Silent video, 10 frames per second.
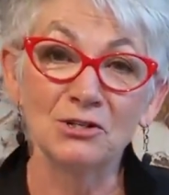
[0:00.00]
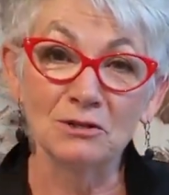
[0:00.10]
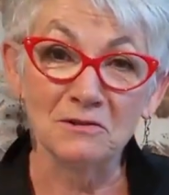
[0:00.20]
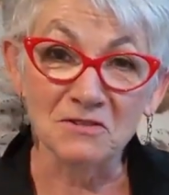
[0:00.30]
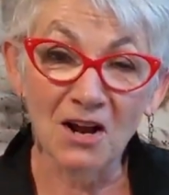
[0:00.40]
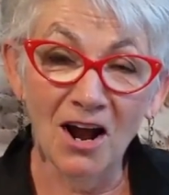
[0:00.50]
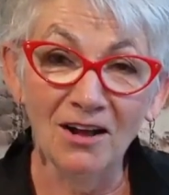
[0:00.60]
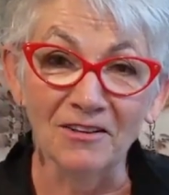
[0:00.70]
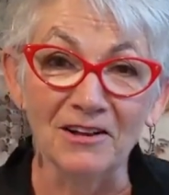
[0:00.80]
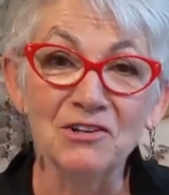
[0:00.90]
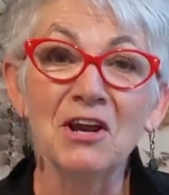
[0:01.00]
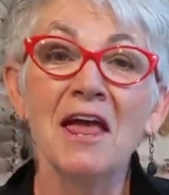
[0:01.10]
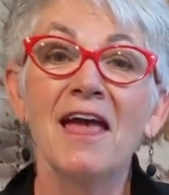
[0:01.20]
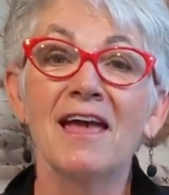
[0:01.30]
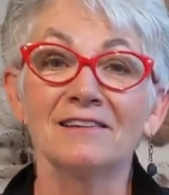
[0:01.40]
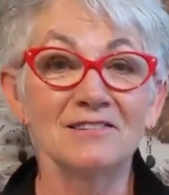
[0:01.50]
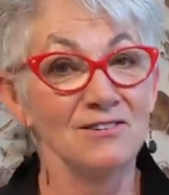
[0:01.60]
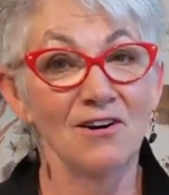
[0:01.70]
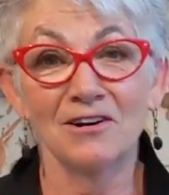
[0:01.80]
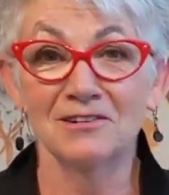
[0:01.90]
Joseph's College and
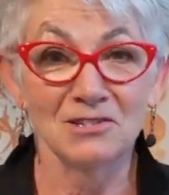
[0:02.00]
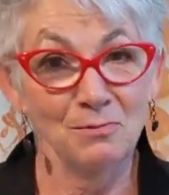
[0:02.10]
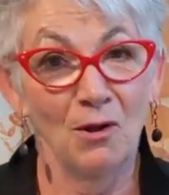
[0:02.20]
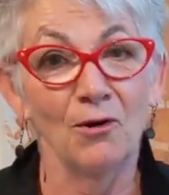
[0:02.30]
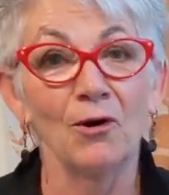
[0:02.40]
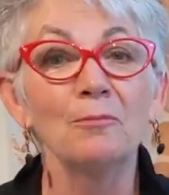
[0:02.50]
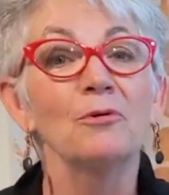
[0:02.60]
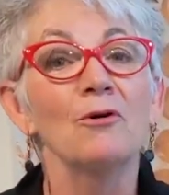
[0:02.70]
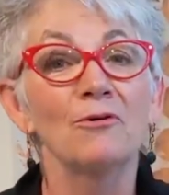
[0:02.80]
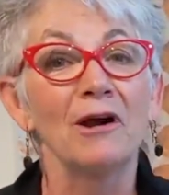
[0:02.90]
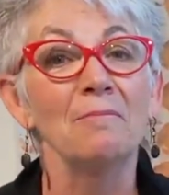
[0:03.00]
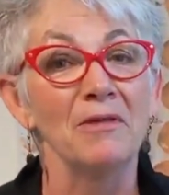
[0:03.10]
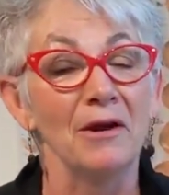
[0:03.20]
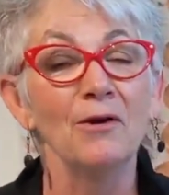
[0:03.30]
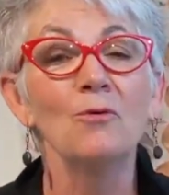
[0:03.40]
started a small art program there,